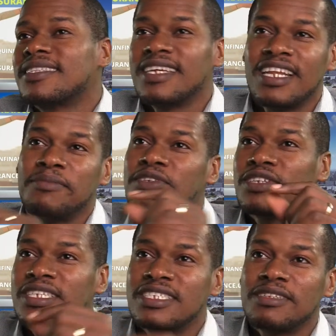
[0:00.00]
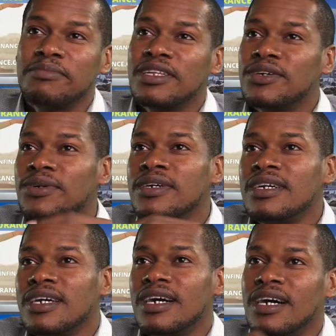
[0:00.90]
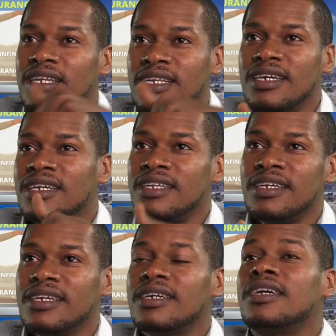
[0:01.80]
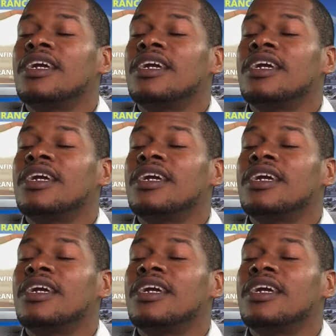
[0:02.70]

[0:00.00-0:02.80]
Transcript: The number is listed below and here.